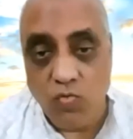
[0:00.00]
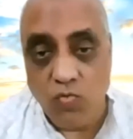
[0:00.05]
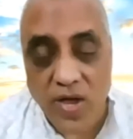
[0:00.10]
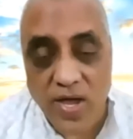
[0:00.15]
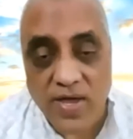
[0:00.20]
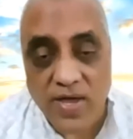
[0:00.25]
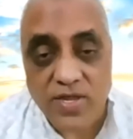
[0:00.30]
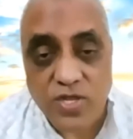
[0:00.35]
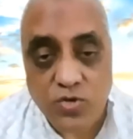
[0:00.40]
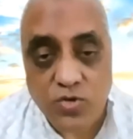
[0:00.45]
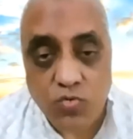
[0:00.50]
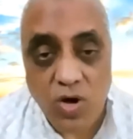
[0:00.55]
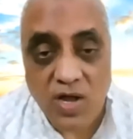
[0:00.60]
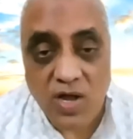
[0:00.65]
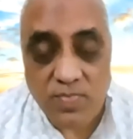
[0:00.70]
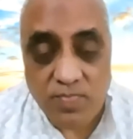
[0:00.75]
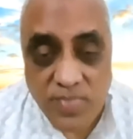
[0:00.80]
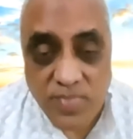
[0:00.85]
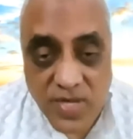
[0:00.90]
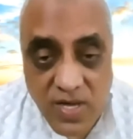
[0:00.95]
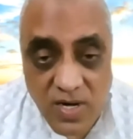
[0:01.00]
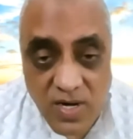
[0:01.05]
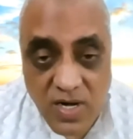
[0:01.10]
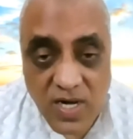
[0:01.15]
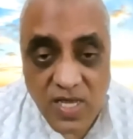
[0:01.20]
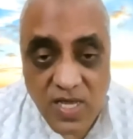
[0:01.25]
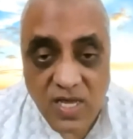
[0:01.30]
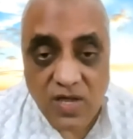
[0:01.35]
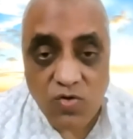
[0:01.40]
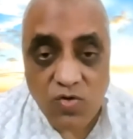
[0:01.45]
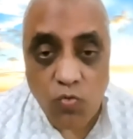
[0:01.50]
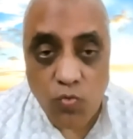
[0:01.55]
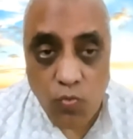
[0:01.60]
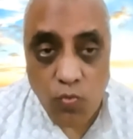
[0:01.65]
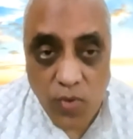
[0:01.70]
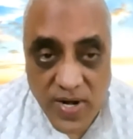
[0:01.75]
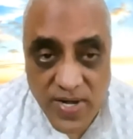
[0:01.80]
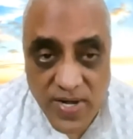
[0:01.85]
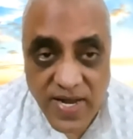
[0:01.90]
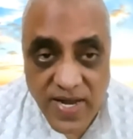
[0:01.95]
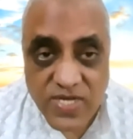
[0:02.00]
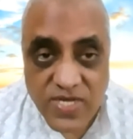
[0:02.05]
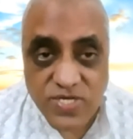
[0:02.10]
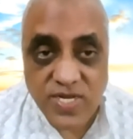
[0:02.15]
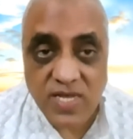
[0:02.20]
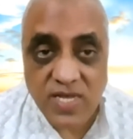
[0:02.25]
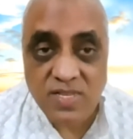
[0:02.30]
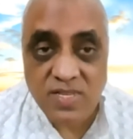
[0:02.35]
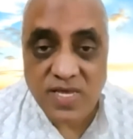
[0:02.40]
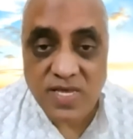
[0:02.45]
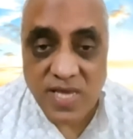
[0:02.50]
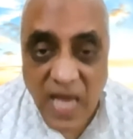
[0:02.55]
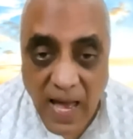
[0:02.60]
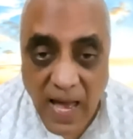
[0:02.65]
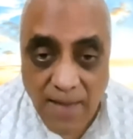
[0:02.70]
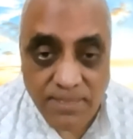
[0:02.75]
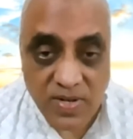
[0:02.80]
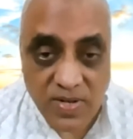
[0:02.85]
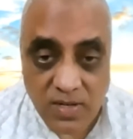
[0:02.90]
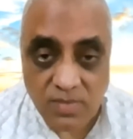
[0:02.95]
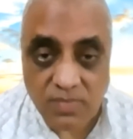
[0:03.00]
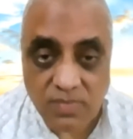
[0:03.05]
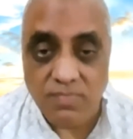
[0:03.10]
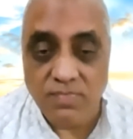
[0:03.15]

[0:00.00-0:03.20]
where you are merely witnessing the apple